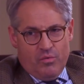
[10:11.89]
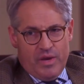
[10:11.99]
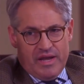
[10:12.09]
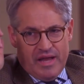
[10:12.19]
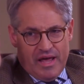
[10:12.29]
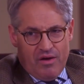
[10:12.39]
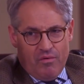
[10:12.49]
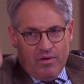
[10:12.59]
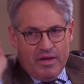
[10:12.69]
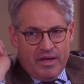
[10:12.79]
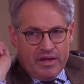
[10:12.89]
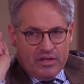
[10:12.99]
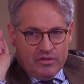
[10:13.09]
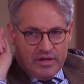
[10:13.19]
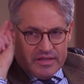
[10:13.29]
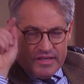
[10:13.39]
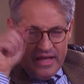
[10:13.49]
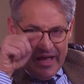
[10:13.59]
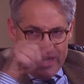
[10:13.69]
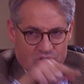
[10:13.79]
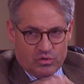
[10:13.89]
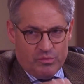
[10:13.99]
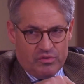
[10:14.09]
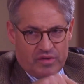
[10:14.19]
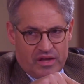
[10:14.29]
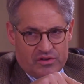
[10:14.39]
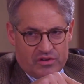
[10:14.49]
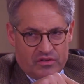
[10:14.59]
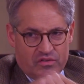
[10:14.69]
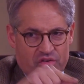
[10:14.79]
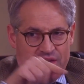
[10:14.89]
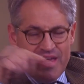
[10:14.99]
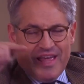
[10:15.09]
We now can look at the actual mutations